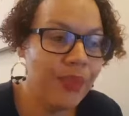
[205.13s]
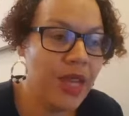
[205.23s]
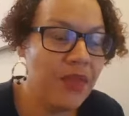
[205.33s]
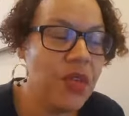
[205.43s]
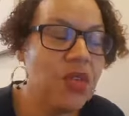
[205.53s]

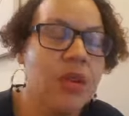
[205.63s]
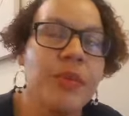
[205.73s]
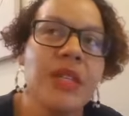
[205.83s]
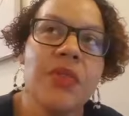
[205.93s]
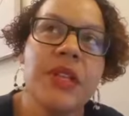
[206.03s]
if you're struggling
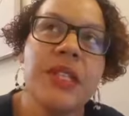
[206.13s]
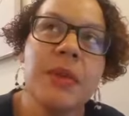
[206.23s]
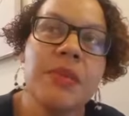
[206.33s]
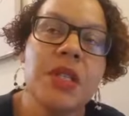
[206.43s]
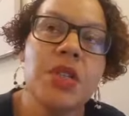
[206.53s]
with
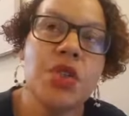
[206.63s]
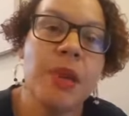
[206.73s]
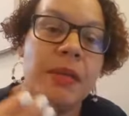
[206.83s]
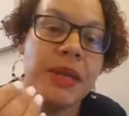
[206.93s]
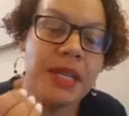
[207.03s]
self-acceptance, you
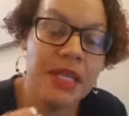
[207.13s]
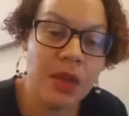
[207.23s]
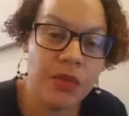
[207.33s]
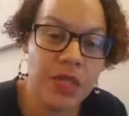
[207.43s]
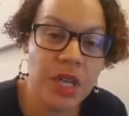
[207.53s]
may be in
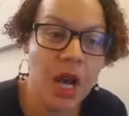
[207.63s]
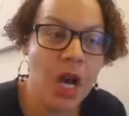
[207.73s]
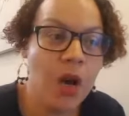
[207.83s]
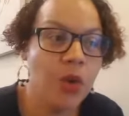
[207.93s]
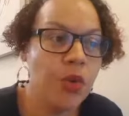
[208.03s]

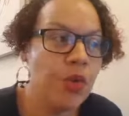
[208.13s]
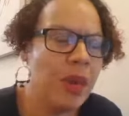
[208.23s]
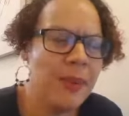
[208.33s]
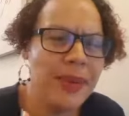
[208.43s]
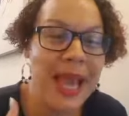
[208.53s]
self-denial, you
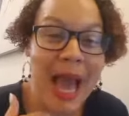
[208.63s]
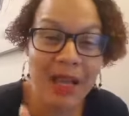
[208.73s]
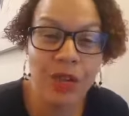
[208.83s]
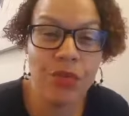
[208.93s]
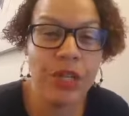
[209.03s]
may be
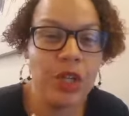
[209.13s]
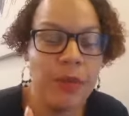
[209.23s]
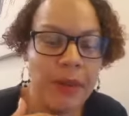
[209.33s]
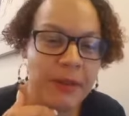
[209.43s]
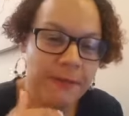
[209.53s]
angry, you
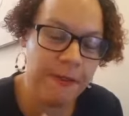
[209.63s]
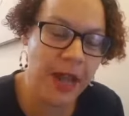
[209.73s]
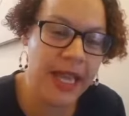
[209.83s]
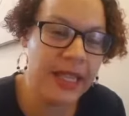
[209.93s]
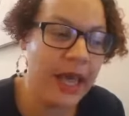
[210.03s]
may be
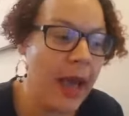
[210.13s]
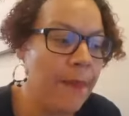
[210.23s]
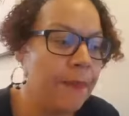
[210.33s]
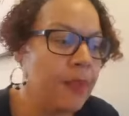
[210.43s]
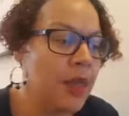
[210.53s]
fighting that.
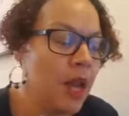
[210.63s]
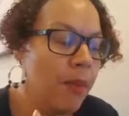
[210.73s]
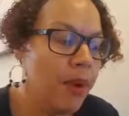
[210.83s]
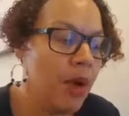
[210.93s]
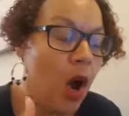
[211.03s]

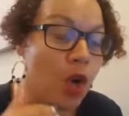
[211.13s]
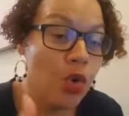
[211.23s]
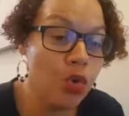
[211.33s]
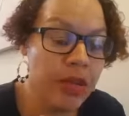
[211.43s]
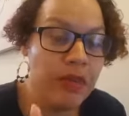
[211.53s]
But a
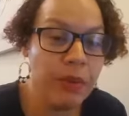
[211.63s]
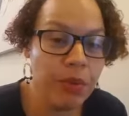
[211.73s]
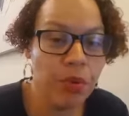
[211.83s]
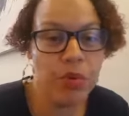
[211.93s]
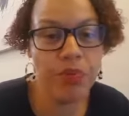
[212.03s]
grieving
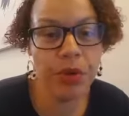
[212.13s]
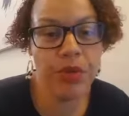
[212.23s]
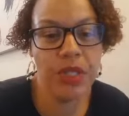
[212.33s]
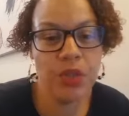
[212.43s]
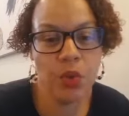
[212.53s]

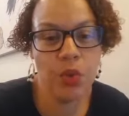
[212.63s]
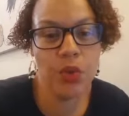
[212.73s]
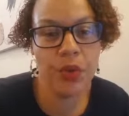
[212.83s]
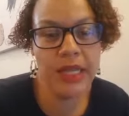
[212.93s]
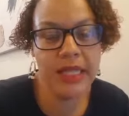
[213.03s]
process
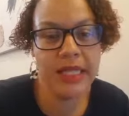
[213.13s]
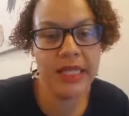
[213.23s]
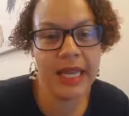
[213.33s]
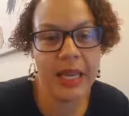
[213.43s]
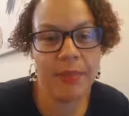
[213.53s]
also needs to
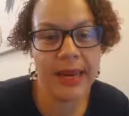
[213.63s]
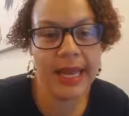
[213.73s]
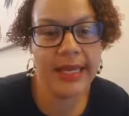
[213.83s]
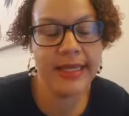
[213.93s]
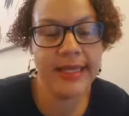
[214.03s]
take
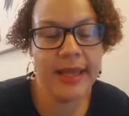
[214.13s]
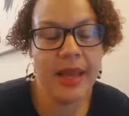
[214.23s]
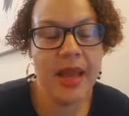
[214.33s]
place,